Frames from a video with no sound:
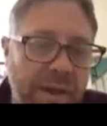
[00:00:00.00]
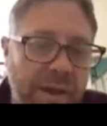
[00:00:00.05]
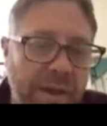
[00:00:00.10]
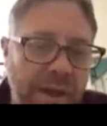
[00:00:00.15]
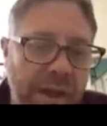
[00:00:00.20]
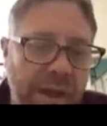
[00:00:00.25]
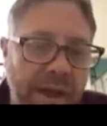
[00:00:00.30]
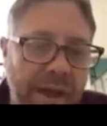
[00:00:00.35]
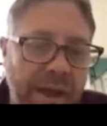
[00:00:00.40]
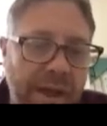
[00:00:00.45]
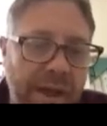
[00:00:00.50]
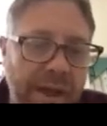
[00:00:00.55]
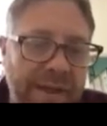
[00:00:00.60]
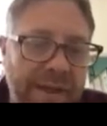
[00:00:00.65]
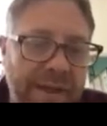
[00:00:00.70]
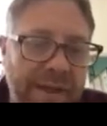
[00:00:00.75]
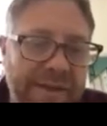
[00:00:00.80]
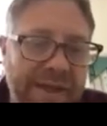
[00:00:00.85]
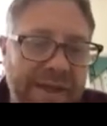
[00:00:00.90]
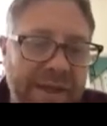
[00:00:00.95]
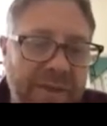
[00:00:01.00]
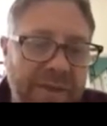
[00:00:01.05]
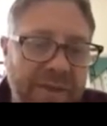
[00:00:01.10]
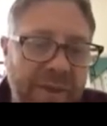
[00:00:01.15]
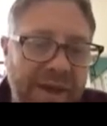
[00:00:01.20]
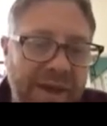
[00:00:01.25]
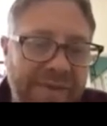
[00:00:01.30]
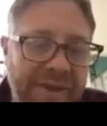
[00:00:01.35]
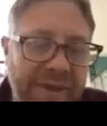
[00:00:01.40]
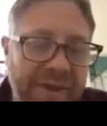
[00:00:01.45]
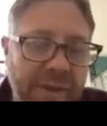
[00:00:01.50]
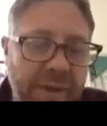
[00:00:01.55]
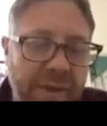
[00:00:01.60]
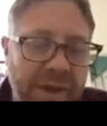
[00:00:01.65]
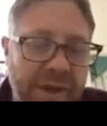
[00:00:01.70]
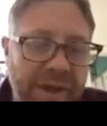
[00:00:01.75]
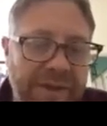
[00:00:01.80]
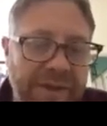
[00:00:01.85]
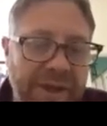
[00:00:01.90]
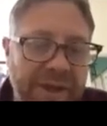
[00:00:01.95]
In this case, we have this
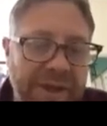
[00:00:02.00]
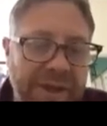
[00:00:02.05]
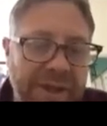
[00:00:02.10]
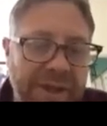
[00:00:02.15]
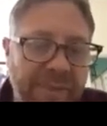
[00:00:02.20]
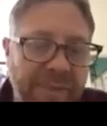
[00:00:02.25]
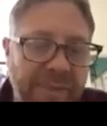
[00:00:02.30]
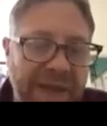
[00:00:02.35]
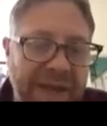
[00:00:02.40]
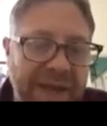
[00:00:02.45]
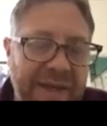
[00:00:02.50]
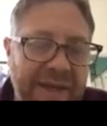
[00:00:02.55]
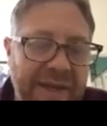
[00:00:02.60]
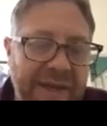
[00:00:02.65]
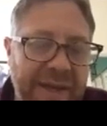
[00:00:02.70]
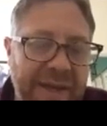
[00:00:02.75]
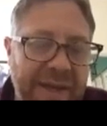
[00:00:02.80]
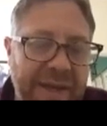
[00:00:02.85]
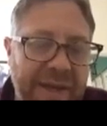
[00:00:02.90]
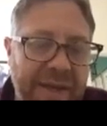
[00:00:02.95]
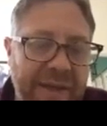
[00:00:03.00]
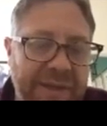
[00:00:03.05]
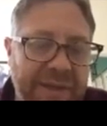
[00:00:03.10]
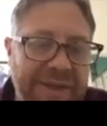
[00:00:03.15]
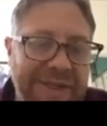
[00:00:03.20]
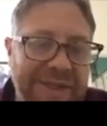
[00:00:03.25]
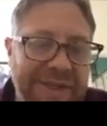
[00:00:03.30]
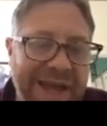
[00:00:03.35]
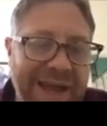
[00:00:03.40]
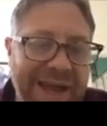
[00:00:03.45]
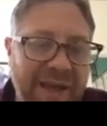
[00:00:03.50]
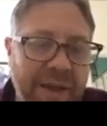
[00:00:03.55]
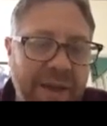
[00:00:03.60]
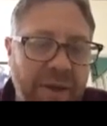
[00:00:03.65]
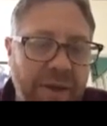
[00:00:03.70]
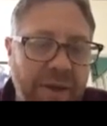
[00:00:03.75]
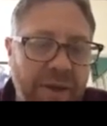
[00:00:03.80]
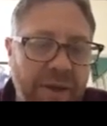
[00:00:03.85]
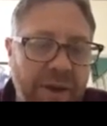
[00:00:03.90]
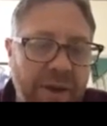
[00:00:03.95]
large expanded
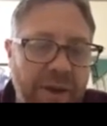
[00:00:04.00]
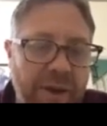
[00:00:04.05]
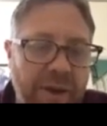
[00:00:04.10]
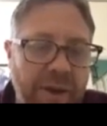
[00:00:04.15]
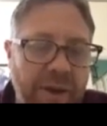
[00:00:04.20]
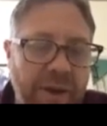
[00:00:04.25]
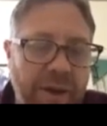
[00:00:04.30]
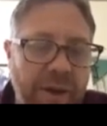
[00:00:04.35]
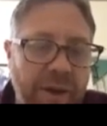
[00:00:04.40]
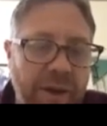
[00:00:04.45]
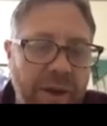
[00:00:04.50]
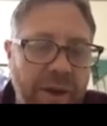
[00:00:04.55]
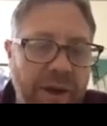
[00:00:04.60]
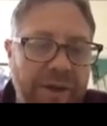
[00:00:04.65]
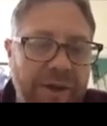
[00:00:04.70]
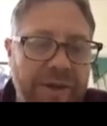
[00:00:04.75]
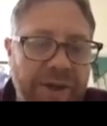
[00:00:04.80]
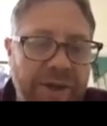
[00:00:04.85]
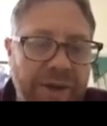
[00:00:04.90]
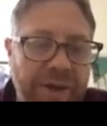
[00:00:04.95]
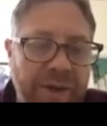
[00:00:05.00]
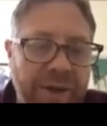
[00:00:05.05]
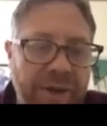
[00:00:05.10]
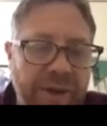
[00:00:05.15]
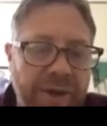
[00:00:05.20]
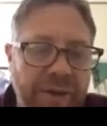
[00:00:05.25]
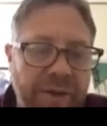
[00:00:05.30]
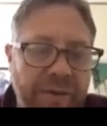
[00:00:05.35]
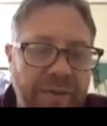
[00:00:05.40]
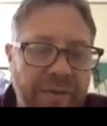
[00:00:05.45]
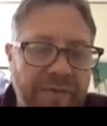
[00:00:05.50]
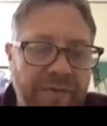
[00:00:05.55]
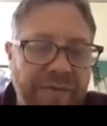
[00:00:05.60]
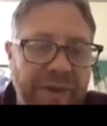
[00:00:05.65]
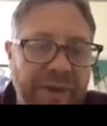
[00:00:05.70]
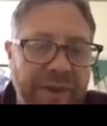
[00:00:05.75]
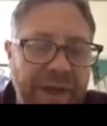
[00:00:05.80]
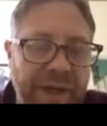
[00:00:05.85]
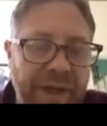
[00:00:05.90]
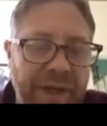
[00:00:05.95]
saccular arterial
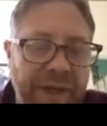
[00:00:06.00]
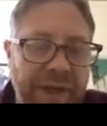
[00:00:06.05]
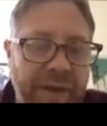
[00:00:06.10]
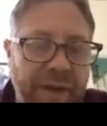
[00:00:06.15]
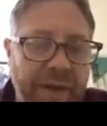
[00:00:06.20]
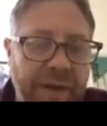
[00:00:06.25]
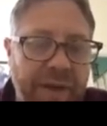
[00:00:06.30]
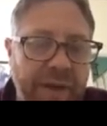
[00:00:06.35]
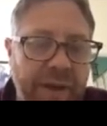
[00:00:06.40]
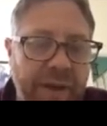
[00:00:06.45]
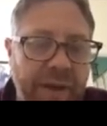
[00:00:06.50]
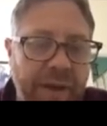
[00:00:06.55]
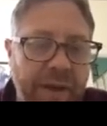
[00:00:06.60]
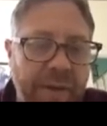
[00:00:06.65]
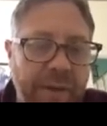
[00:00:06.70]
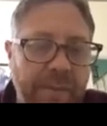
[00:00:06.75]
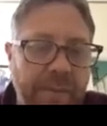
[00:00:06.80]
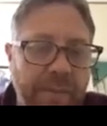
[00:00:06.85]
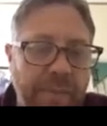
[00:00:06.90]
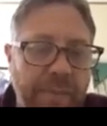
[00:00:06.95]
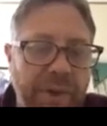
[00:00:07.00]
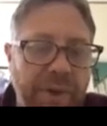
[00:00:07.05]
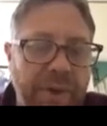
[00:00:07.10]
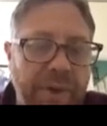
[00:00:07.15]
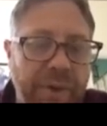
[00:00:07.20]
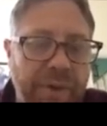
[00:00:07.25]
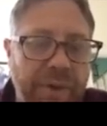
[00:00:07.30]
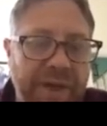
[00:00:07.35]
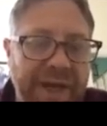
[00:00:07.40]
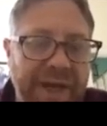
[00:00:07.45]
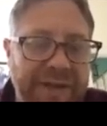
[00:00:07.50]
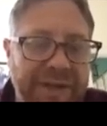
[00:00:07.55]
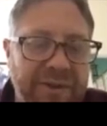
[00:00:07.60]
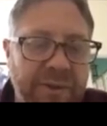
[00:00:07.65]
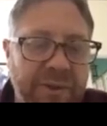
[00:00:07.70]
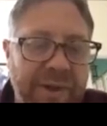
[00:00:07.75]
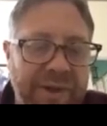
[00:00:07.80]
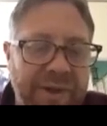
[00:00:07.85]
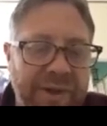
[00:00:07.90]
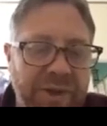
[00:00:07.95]
filling balloon-like
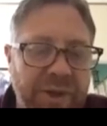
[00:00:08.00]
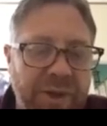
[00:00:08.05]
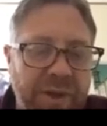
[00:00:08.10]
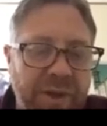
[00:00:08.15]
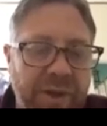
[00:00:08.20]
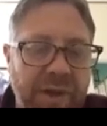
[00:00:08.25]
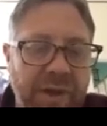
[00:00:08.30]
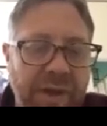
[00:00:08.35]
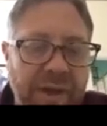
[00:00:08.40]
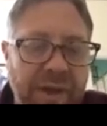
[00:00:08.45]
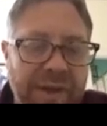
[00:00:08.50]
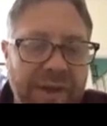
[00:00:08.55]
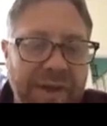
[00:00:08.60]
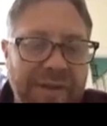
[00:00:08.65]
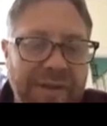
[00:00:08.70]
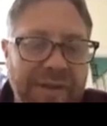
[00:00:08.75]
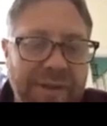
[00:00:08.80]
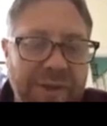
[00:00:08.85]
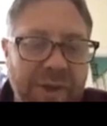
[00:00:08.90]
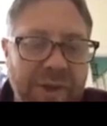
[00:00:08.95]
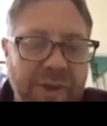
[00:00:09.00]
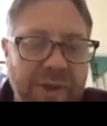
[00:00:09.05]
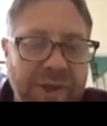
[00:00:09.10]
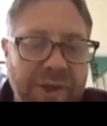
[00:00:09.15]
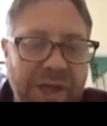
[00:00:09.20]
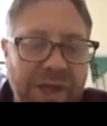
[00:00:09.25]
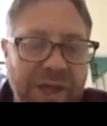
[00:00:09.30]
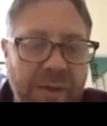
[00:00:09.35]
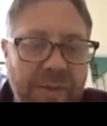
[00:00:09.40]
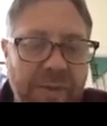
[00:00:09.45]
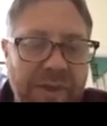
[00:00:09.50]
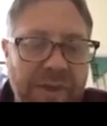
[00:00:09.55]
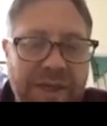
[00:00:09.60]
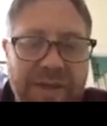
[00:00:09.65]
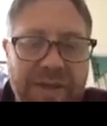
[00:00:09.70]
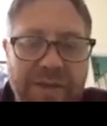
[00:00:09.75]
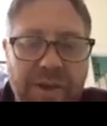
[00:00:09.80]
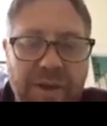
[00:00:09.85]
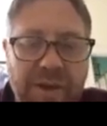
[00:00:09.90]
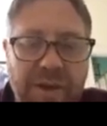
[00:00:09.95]
structure that's associated with
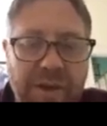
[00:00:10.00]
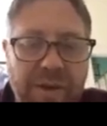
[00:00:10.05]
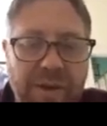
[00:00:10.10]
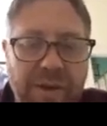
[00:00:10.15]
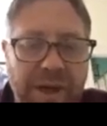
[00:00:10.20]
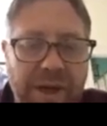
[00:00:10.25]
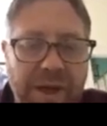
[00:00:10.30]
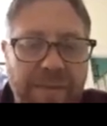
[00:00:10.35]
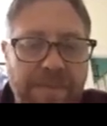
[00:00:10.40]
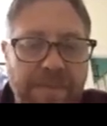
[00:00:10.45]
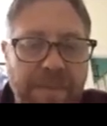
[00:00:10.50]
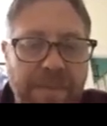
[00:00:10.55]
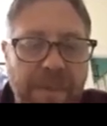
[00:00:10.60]
this artery.